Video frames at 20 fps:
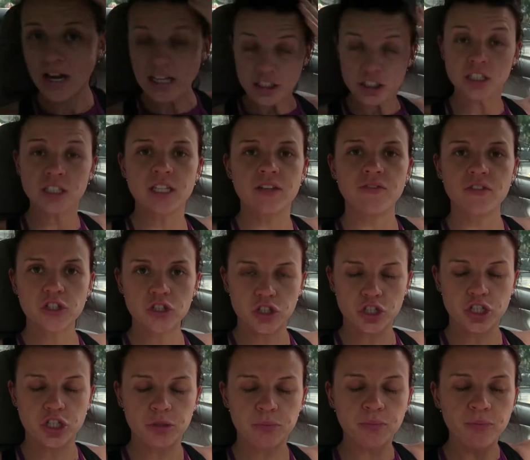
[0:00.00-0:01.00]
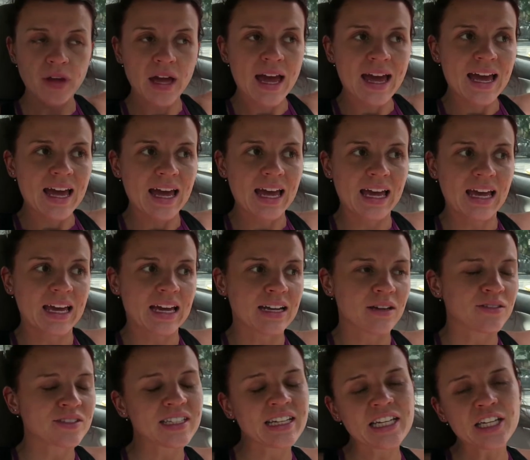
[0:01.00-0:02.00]
I just left the gym and
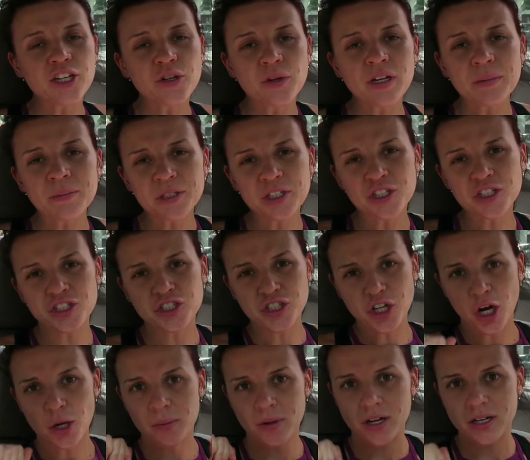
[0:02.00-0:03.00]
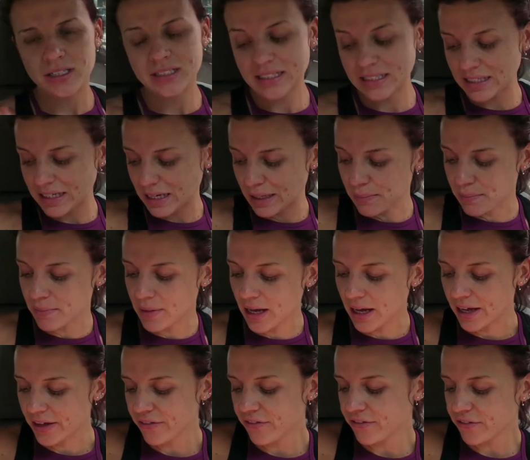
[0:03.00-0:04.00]
I was like, you know what, I'm gonna go to Starbucks and get
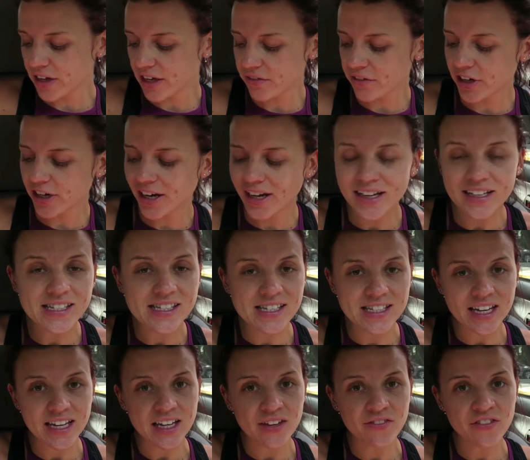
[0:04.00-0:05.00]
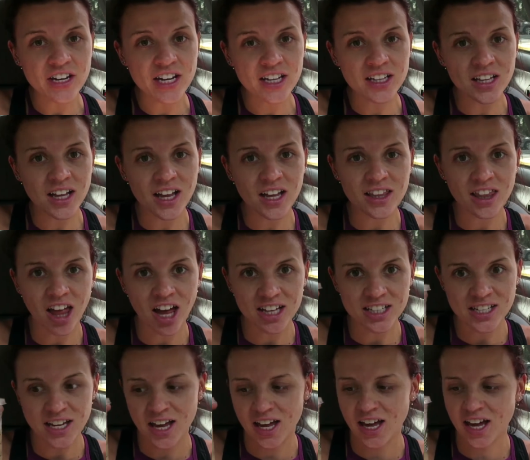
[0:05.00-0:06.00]
my favorite skinny vanilla
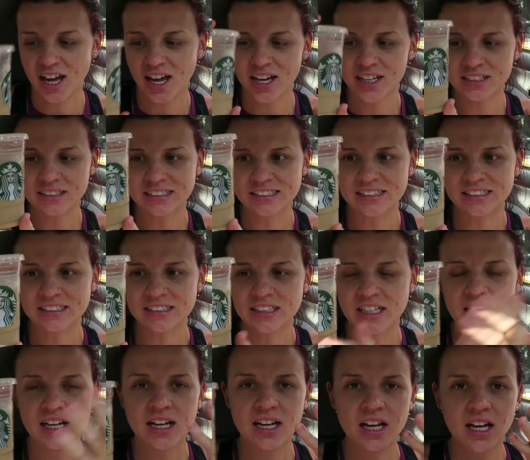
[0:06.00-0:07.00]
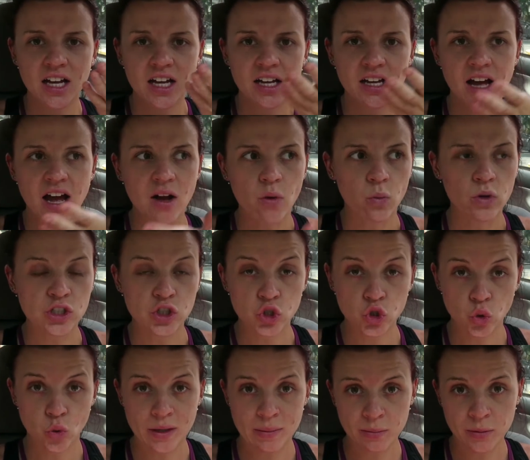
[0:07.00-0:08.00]
latte with
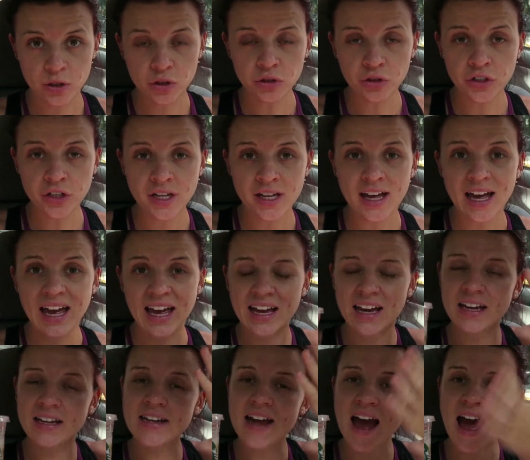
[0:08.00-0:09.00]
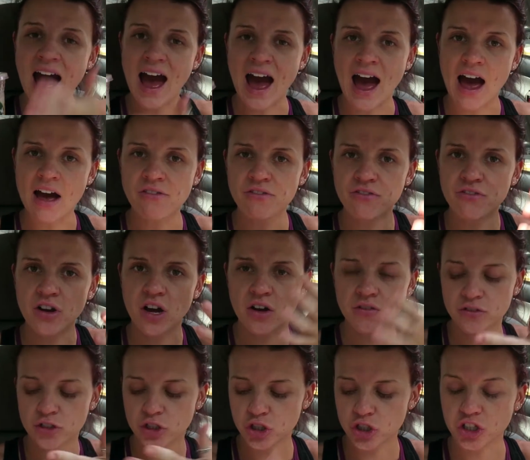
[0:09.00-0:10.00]
soy milk and half
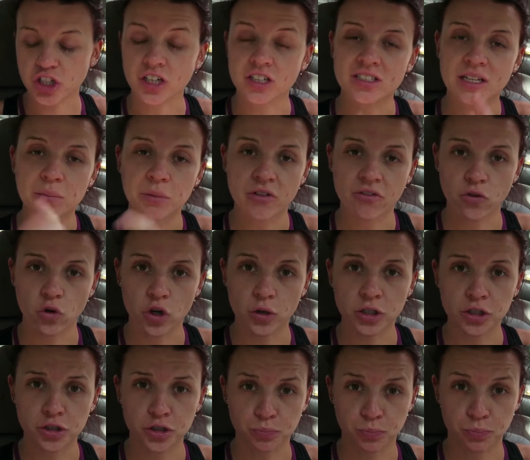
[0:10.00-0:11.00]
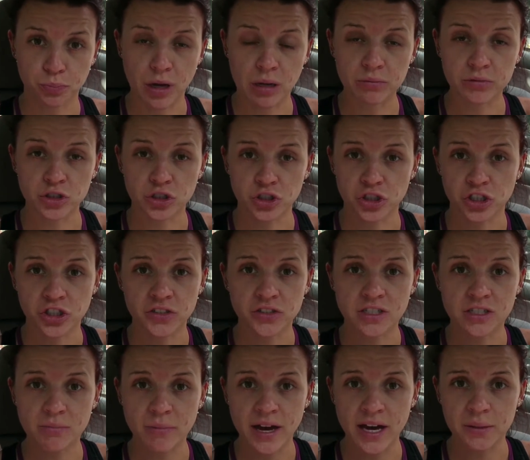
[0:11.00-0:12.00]
of the sugar, because they put 4 pumps of sugar in
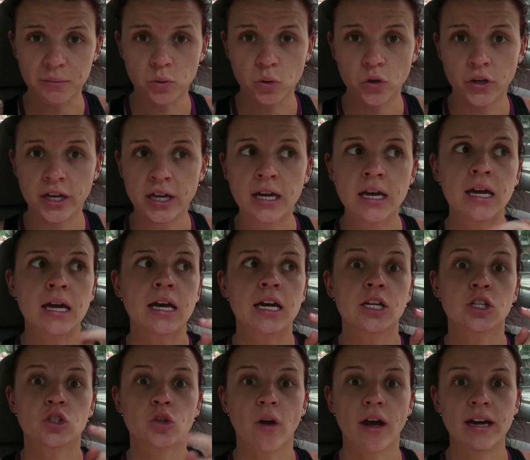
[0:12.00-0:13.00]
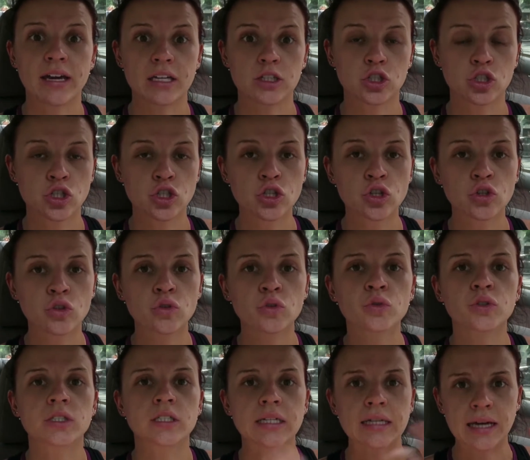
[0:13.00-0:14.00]
this bad boy, so I get
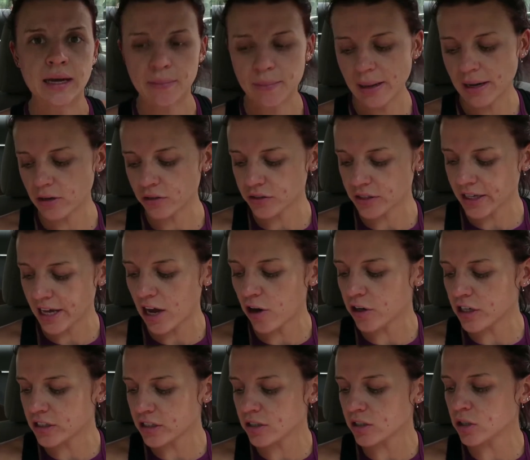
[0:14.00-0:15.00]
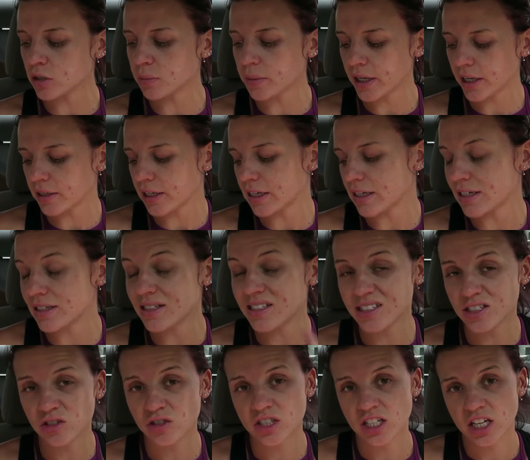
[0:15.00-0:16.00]
2 to cut back on the calories a little bit, and it
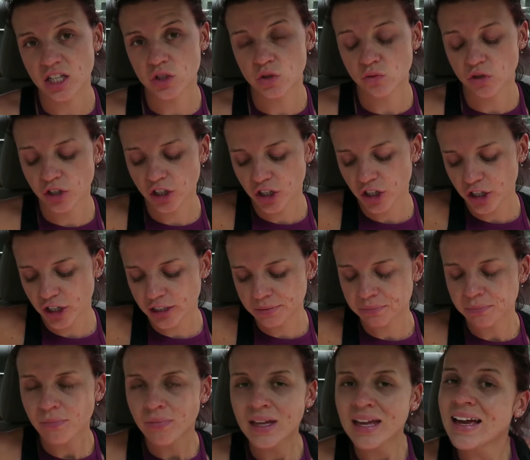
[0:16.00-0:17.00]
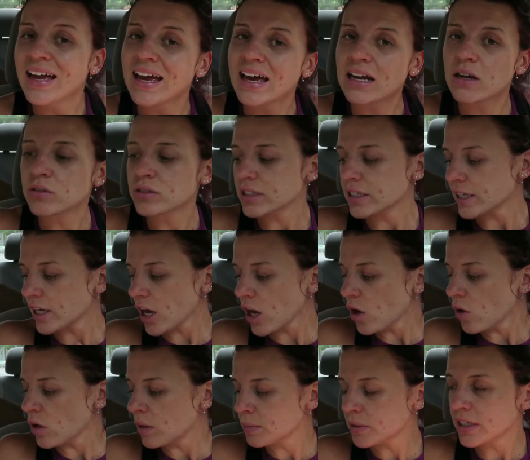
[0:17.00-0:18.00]
still tastes really good. And I was like,
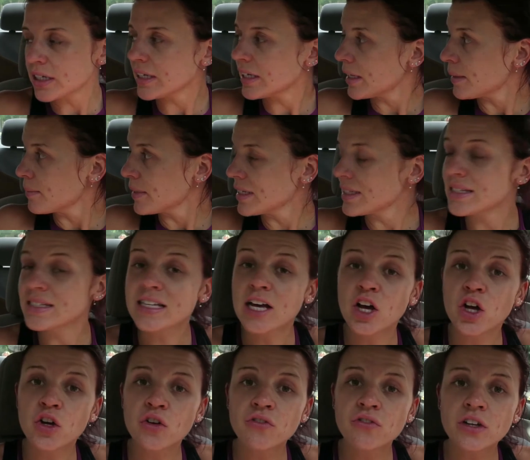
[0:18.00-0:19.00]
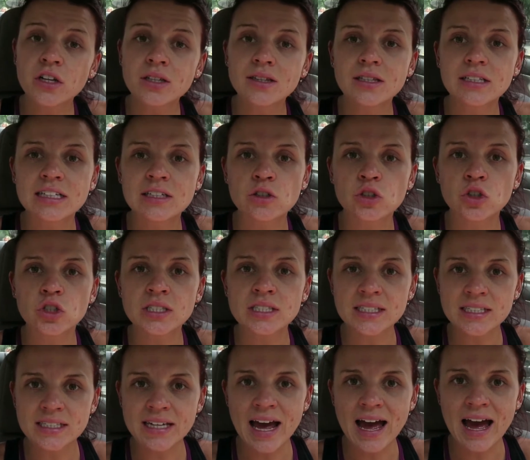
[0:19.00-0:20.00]
oh, I'm gonna get myself a little
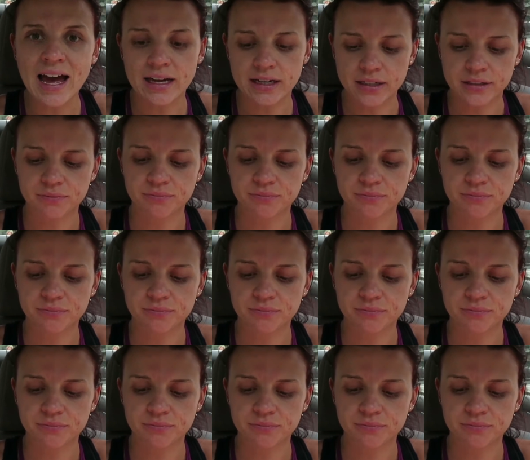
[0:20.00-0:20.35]
snack.